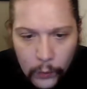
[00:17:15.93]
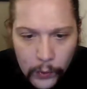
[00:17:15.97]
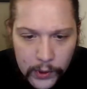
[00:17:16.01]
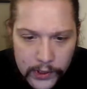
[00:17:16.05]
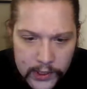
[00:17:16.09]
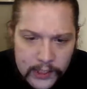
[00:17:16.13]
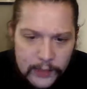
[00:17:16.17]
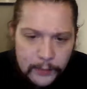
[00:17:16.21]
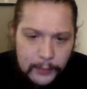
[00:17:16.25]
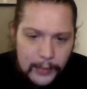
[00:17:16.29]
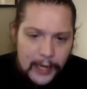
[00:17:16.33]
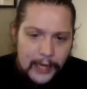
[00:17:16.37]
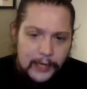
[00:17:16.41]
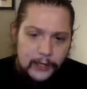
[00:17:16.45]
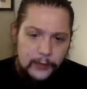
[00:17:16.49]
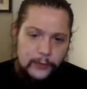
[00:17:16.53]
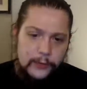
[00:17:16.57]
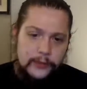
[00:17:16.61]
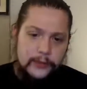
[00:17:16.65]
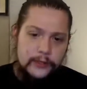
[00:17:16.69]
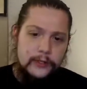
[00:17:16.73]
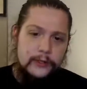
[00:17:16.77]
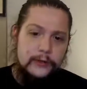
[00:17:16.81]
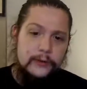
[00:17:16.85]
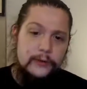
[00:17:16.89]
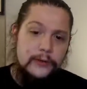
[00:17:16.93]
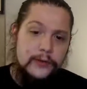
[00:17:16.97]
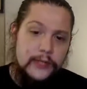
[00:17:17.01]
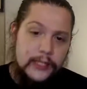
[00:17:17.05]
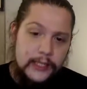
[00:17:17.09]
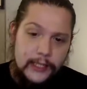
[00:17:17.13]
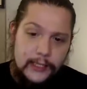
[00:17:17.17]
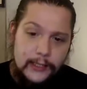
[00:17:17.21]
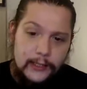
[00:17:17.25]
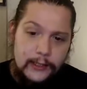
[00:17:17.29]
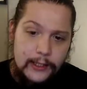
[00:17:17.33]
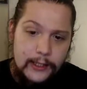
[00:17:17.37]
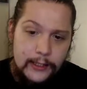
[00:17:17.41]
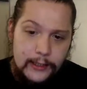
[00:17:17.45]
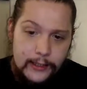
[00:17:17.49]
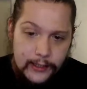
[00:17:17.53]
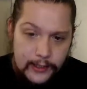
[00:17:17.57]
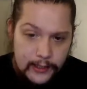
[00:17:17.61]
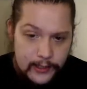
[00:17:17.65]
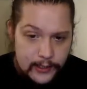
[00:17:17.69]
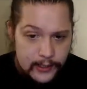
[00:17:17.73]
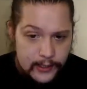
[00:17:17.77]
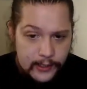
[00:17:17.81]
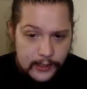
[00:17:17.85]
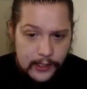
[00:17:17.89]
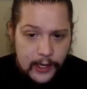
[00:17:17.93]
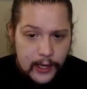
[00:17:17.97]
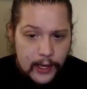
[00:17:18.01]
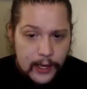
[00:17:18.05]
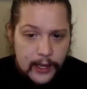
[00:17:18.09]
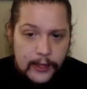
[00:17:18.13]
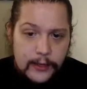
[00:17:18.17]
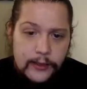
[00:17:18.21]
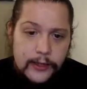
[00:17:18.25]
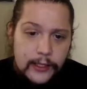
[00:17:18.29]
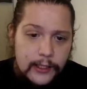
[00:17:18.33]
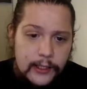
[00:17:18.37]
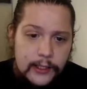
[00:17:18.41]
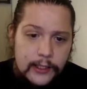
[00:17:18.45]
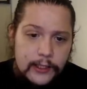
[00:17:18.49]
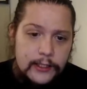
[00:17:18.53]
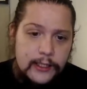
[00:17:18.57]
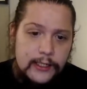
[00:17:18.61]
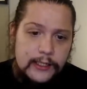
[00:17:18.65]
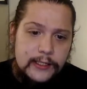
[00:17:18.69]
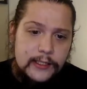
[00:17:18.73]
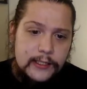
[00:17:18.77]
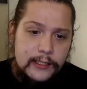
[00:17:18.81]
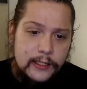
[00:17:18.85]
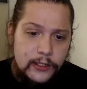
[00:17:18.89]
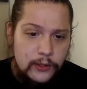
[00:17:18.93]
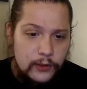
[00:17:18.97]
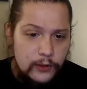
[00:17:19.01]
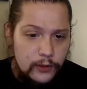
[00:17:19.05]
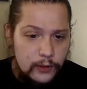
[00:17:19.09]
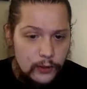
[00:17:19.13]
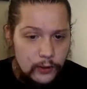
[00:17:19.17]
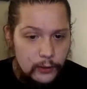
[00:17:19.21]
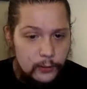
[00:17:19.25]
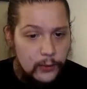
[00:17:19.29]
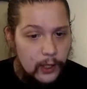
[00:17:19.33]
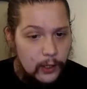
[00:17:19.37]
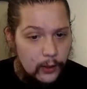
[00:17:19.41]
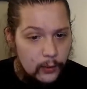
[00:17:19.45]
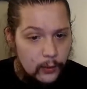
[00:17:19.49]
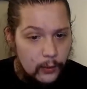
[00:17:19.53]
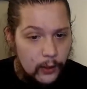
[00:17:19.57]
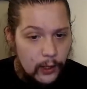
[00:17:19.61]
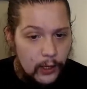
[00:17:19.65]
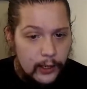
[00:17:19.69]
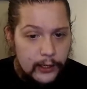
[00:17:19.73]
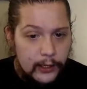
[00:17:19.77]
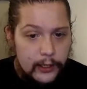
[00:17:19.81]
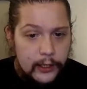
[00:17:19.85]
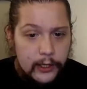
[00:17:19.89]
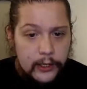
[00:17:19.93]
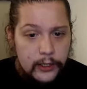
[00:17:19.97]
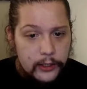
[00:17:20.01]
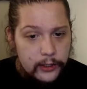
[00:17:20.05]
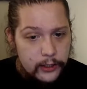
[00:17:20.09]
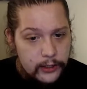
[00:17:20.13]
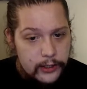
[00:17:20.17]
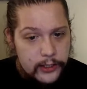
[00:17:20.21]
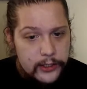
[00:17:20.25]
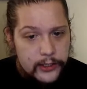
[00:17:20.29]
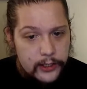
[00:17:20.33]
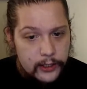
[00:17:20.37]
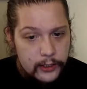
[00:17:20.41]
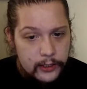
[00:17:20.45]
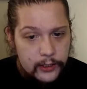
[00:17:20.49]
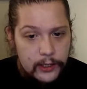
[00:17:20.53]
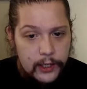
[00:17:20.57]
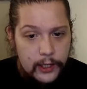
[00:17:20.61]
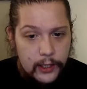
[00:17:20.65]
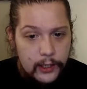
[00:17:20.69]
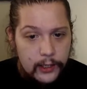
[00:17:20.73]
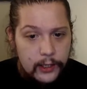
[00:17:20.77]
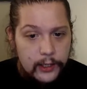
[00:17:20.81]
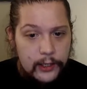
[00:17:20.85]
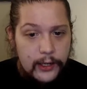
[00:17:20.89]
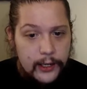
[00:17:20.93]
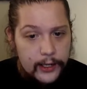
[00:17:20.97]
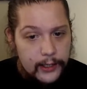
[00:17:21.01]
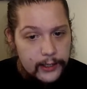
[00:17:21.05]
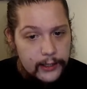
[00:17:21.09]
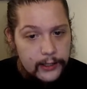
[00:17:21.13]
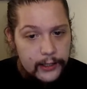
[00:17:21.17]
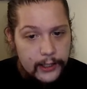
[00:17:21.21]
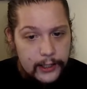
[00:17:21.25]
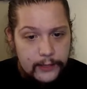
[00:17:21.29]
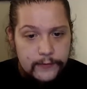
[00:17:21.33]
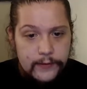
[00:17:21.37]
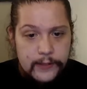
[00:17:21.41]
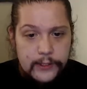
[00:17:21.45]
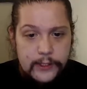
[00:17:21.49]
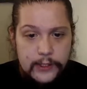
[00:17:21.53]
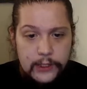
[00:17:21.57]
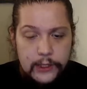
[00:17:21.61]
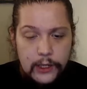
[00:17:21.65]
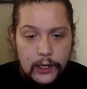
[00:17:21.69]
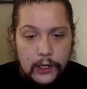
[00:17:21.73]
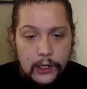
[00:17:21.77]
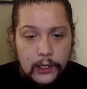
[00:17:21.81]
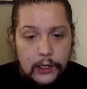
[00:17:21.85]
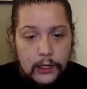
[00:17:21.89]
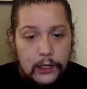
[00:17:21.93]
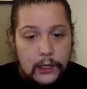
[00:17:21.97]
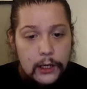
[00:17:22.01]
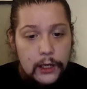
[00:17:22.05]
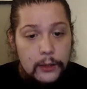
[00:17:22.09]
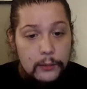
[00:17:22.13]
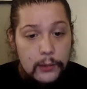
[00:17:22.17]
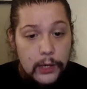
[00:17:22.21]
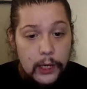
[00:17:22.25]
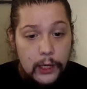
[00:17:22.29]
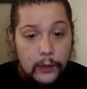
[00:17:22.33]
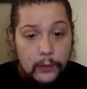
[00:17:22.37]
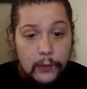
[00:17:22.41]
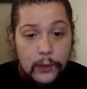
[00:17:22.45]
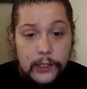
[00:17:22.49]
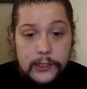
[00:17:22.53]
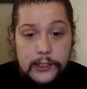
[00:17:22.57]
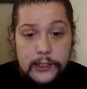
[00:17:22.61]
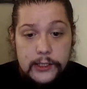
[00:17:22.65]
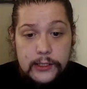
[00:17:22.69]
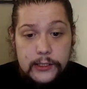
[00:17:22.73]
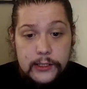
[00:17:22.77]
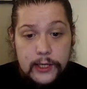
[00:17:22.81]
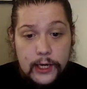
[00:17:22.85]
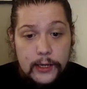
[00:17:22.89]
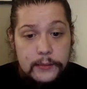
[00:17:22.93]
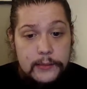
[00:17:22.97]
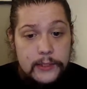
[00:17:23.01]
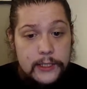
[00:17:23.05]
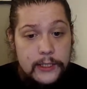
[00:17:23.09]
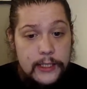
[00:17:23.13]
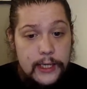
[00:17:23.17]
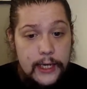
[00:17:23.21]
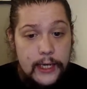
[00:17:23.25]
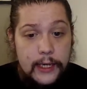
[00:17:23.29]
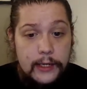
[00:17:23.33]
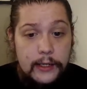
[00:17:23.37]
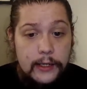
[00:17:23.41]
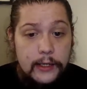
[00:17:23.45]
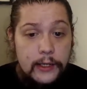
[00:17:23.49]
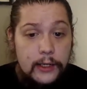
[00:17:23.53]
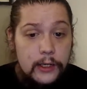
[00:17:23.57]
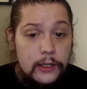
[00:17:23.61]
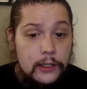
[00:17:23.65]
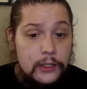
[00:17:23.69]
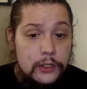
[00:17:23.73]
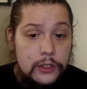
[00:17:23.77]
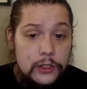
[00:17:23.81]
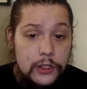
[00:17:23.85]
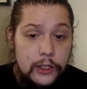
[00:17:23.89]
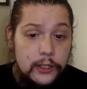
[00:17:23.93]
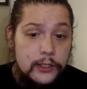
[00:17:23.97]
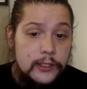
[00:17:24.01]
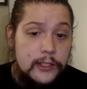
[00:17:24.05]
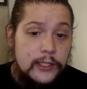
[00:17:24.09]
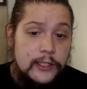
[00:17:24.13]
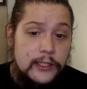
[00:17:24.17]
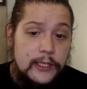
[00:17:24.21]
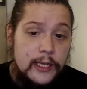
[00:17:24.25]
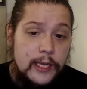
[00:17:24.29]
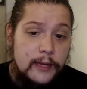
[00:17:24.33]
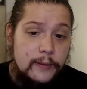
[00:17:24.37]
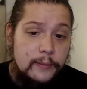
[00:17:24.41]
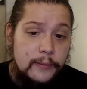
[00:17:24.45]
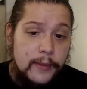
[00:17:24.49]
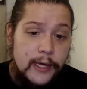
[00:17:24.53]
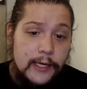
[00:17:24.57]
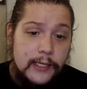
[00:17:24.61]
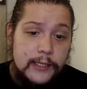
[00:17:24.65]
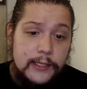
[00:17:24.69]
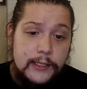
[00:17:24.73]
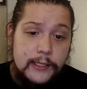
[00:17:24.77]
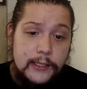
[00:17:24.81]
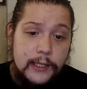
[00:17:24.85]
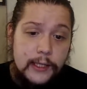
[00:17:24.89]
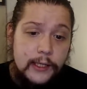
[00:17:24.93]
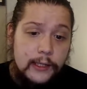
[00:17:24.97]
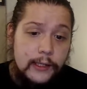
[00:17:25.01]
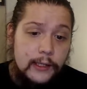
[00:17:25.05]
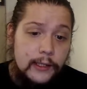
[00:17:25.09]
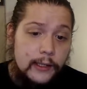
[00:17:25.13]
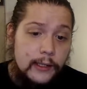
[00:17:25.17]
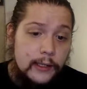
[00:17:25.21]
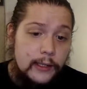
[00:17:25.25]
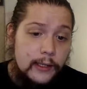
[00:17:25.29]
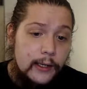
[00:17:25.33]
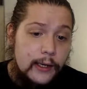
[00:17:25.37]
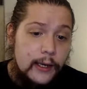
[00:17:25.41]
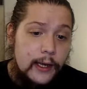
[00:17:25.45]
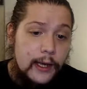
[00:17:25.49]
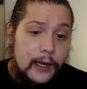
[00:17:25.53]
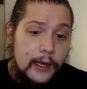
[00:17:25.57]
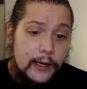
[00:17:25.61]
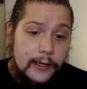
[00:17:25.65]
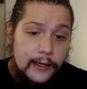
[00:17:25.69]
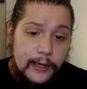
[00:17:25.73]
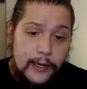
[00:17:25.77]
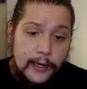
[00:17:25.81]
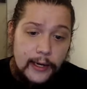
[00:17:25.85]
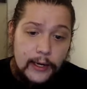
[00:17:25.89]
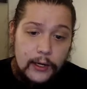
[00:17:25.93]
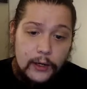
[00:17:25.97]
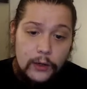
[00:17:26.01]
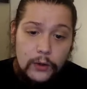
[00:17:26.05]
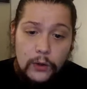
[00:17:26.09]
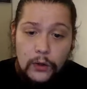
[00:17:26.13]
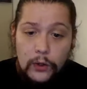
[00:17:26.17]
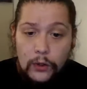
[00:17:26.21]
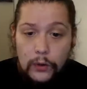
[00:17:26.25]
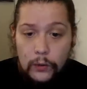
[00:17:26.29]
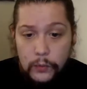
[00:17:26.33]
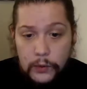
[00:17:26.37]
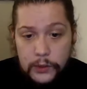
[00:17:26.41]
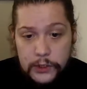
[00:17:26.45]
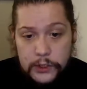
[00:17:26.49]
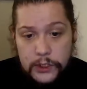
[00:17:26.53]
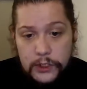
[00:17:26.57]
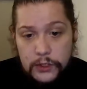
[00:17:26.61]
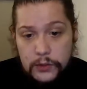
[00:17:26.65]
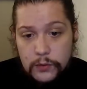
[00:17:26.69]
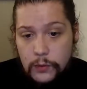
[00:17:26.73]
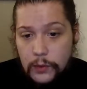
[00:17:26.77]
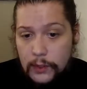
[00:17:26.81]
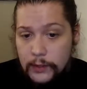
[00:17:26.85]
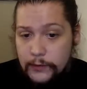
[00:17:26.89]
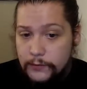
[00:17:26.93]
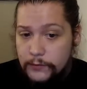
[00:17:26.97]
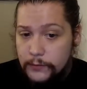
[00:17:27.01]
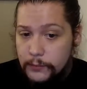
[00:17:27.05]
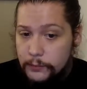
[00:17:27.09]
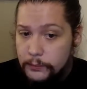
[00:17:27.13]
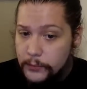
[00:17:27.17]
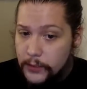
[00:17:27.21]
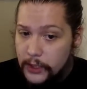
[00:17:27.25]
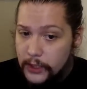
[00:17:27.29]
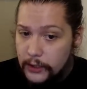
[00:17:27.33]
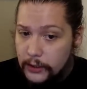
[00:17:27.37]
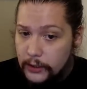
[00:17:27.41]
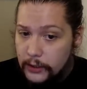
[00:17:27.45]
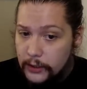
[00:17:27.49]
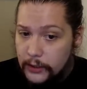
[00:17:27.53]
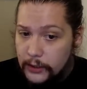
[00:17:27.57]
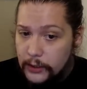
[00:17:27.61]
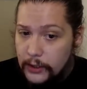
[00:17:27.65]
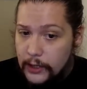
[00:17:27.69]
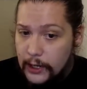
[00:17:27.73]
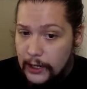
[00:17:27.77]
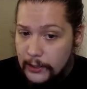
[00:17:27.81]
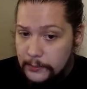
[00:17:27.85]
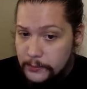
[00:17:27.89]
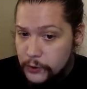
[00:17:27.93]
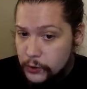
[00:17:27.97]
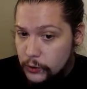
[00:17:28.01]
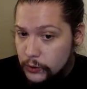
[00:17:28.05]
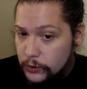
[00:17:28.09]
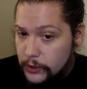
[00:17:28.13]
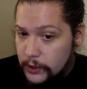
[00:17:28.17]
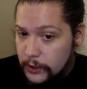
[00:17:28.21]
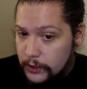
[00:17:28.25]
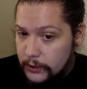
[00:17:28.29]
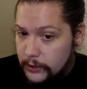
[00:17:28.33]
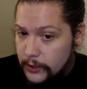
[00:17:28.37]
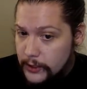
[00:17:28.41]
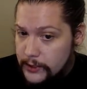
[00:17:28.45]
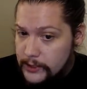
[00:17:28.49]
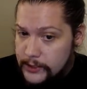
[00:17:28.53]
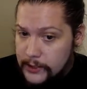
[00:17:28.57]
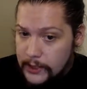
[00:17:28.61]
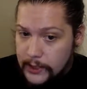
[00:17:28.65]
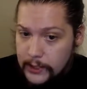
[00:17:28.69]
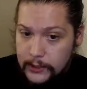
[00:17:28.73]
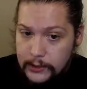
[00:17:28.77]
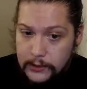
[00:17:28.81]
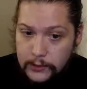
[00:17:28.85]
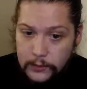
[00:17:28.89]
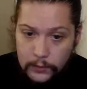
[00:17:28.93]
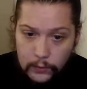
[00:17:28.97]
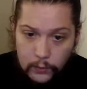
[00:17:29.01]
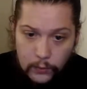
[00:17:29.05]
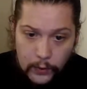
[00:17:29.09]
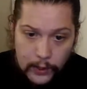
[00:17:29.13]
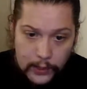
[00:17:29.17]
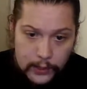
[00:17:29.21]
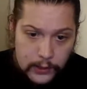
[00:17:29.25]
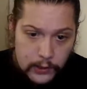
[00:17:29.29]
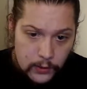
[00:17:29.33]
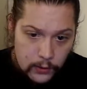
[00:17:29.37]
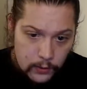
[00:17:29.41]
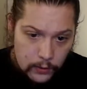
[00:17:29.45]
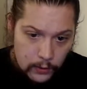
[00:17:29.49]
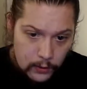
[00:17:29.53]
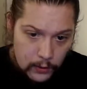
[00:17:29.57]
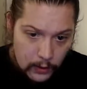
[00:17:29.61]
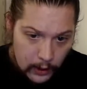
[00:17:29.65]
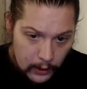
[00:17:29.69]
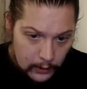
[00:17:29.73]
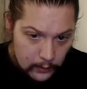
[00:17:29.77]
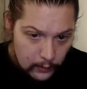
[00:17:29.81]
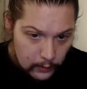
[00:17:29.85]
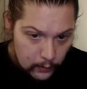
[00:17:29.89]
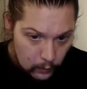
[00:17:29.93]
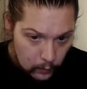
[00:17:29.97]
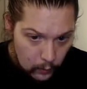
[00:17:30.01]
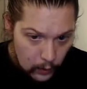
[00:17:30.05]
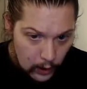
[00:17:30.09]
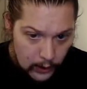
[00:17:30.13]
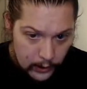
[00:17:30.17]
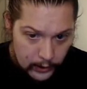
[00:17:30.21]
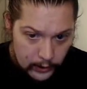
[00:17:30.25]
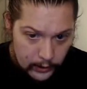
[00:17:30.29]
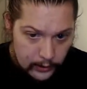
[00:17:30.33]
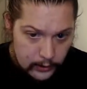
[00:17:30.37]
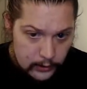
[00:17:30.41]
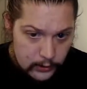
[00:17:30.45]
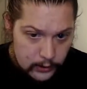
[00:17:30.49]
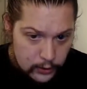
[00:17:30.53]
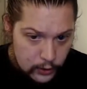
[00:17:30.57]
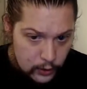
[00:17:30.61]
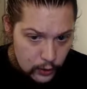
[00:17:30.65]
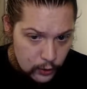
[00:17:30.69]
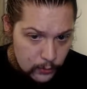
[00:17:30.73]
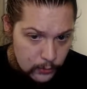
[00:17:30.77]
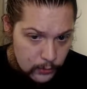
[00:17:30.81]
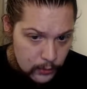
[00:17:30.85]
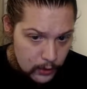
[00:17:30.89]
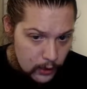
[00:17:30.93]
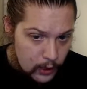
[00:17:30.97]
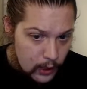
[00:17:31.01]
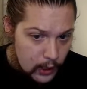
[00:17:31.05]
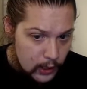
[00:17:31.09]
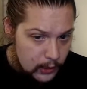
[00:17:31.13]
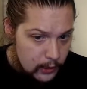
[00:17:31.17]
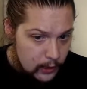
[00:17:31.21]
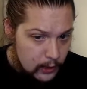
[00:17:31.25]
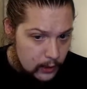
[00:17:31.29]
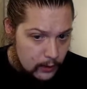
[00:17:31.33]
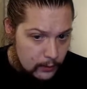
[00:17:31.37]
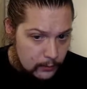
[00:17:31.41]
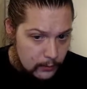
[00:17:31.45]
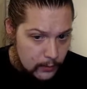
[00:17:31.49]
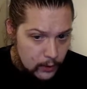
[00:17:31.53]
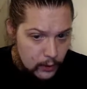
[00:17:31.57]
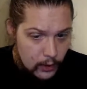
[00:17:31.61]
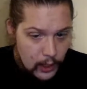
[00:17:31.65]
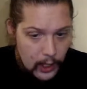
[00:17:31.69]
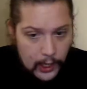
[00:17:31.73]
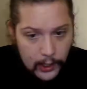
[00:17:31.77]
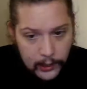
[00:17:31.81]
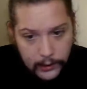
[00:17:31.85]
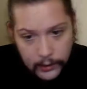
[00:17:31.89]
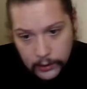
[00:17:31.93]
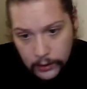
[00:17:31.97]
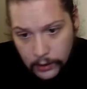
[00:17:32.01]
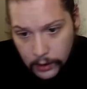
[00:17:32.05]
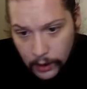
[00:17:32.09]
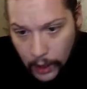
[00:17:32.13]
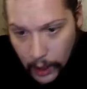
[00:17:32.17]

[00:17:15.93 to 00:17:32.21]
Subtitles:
What's the matter with you, thinking like this? Thinking doesn't suit you, Marwan. You're still young, and life is long. Marwan stopped again, jerked his head back slightly. And now, what do you want from me? Abdul Karazan went on walking, so Maran